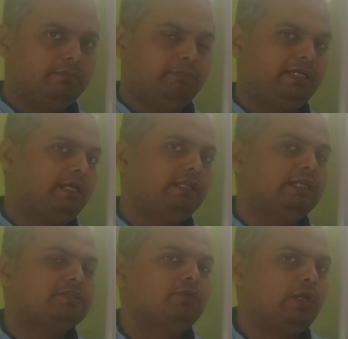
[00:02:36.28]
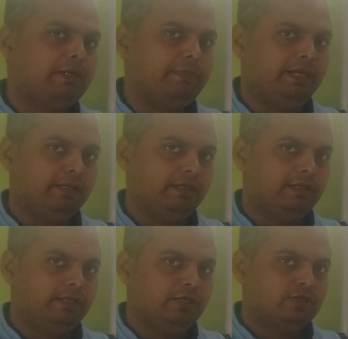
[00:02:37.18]
but others wouldn't be.
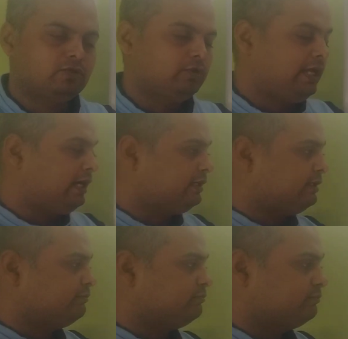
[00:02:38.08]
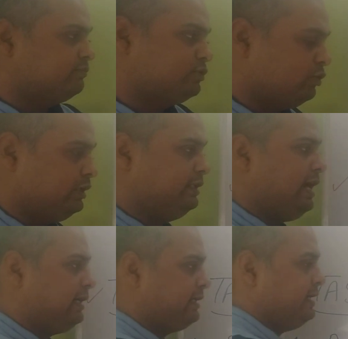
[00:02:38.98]
So in that